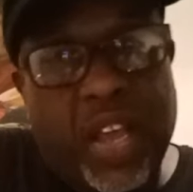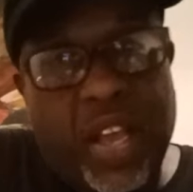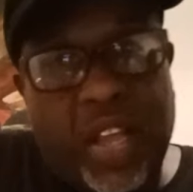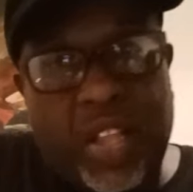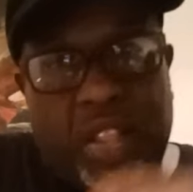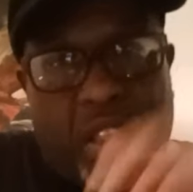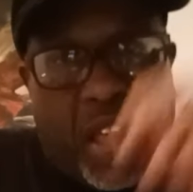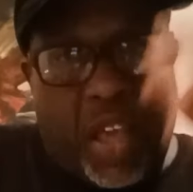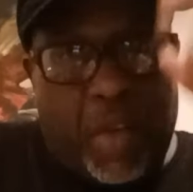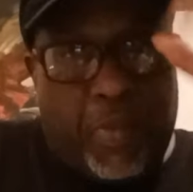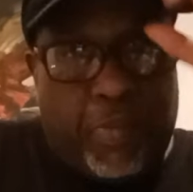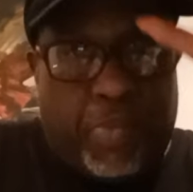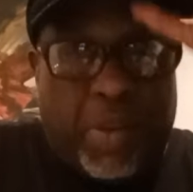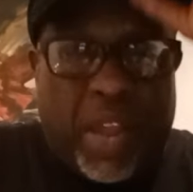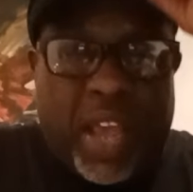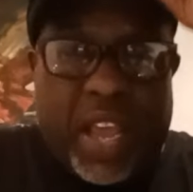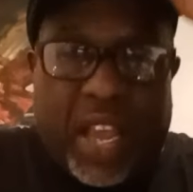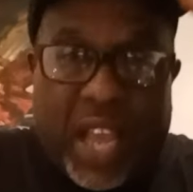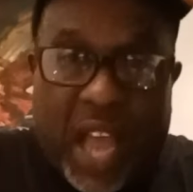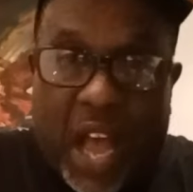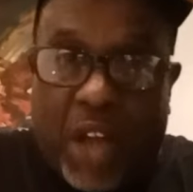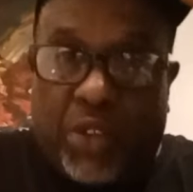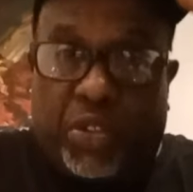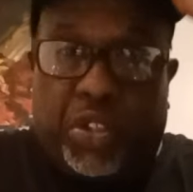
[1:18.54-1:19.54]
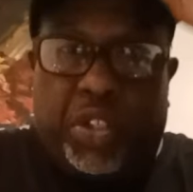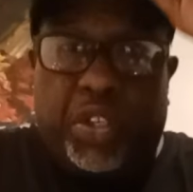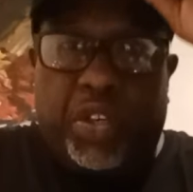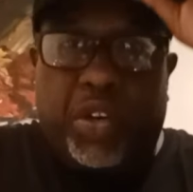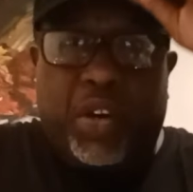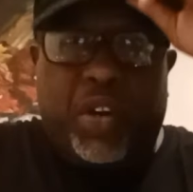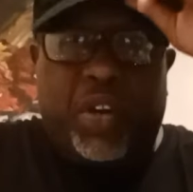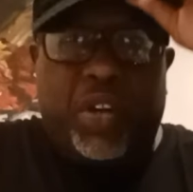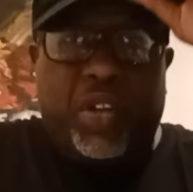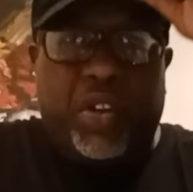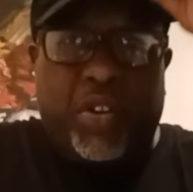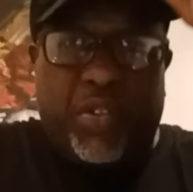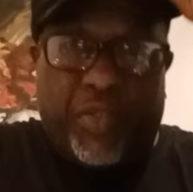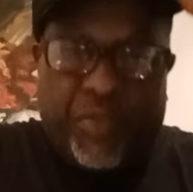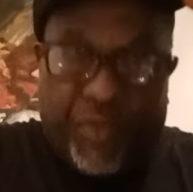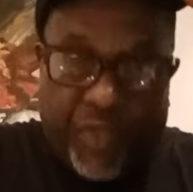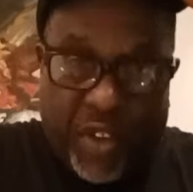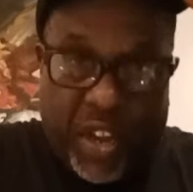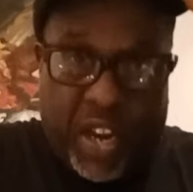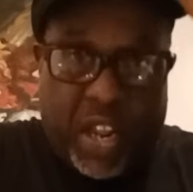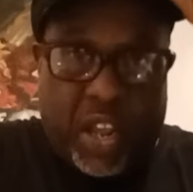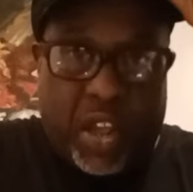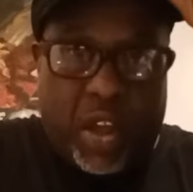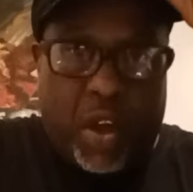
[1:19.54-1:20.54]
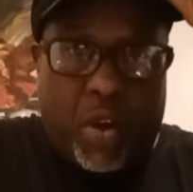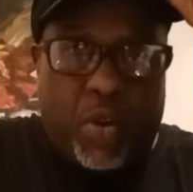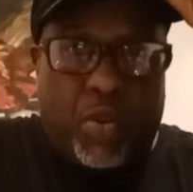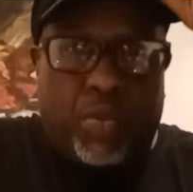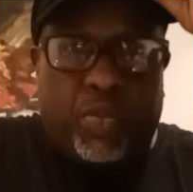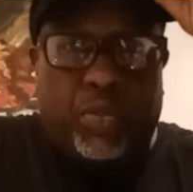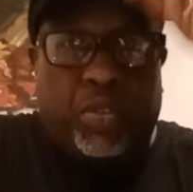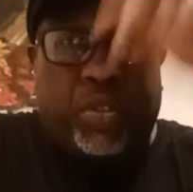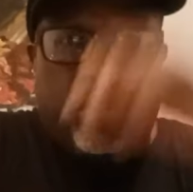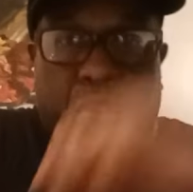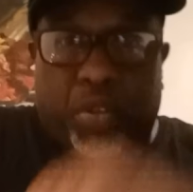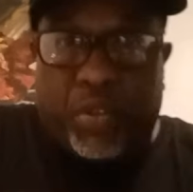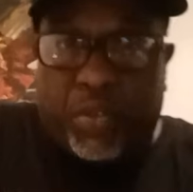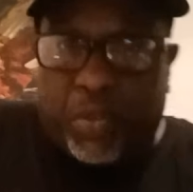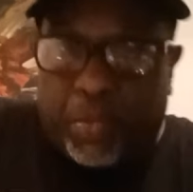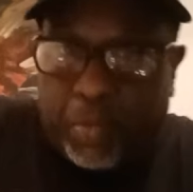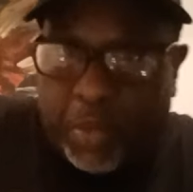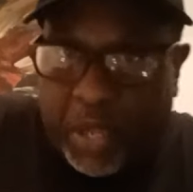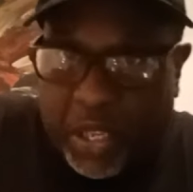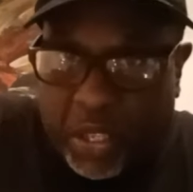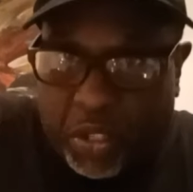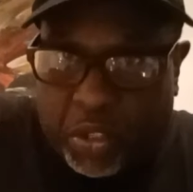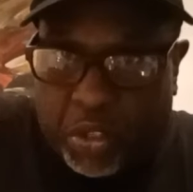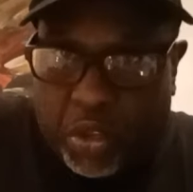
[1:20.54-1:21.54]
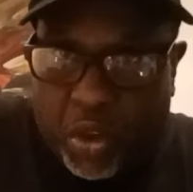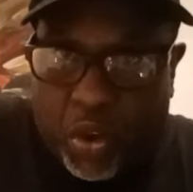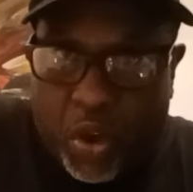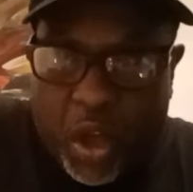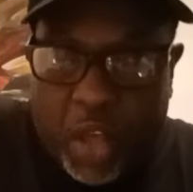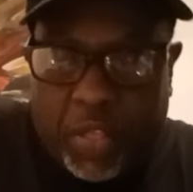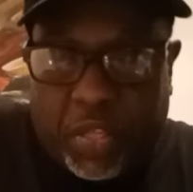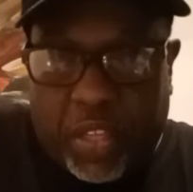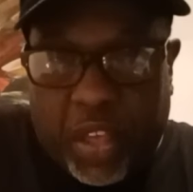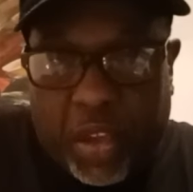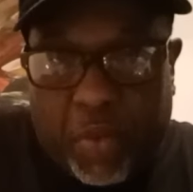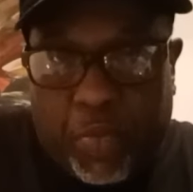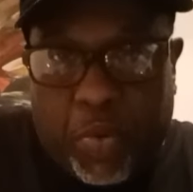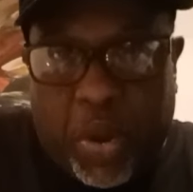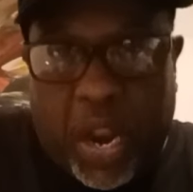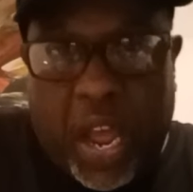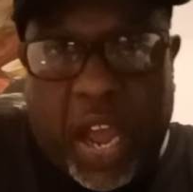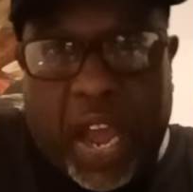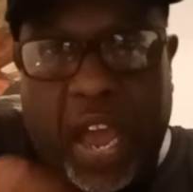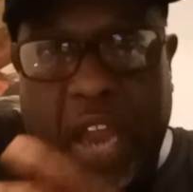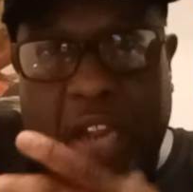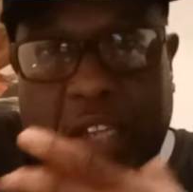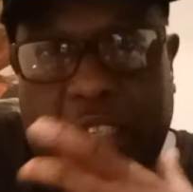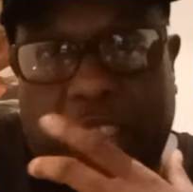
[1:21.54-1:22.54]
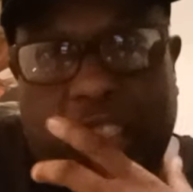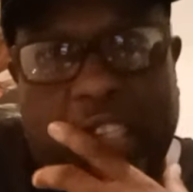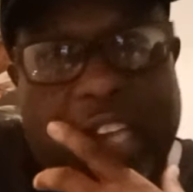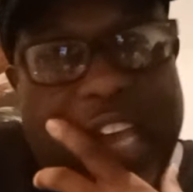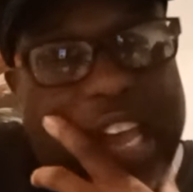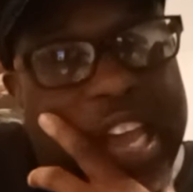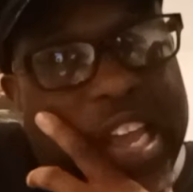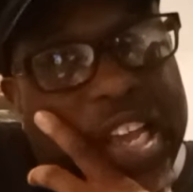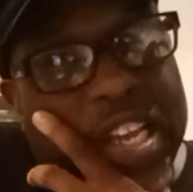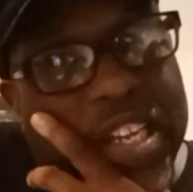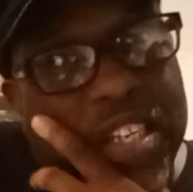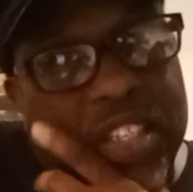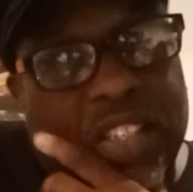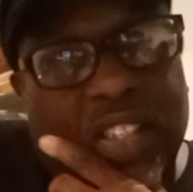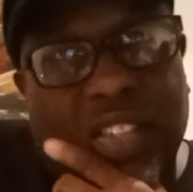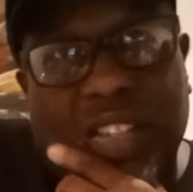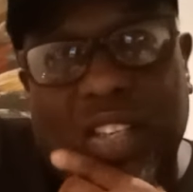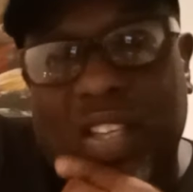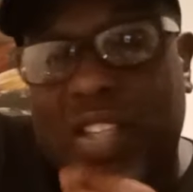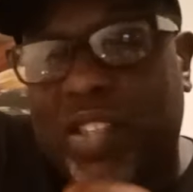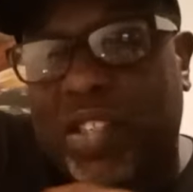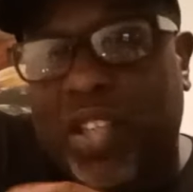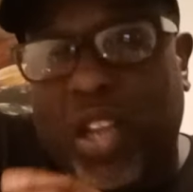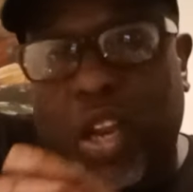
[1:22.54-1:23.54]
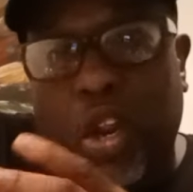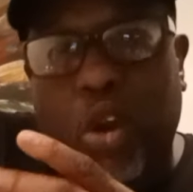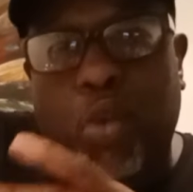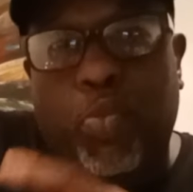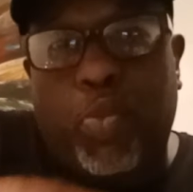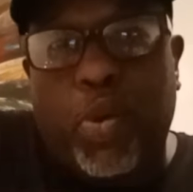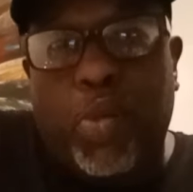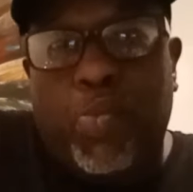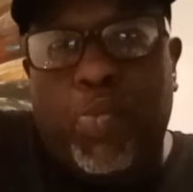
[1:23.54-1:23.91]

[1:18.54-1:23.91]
they blank out your video. You know what I mean? So I think what I gotta say is it's a little bit